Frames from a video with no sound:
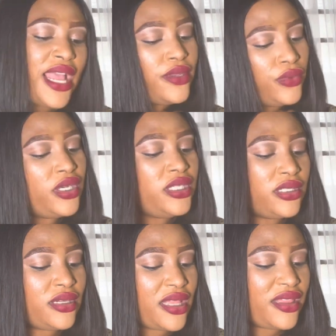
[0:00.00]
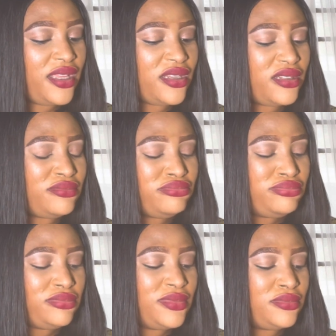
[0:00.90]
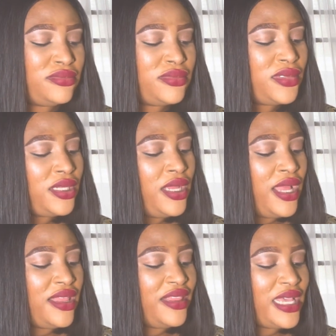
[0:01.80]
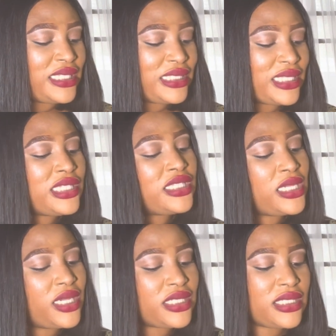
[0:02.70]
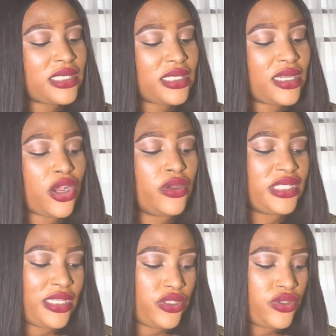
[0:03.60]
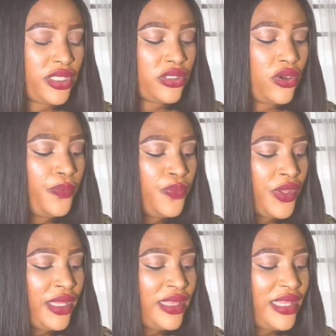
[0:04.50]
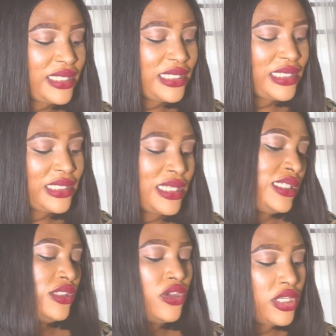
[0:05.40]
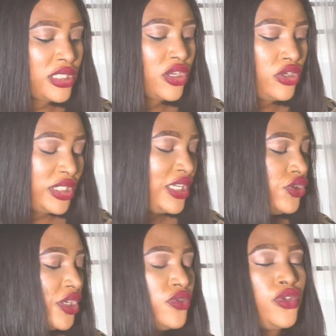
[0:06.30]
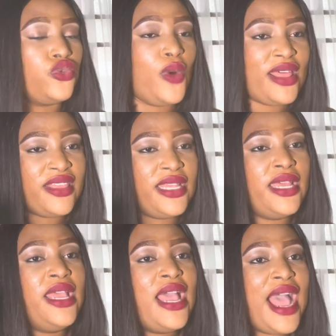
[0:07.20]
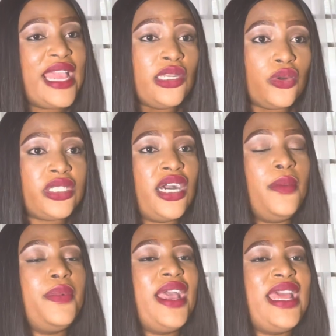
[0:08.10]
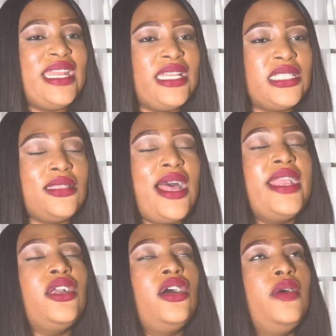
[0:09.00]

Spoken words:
wood, I think. There's cistus concentrate. So the cistus concentrate was one that I looked up, and it's like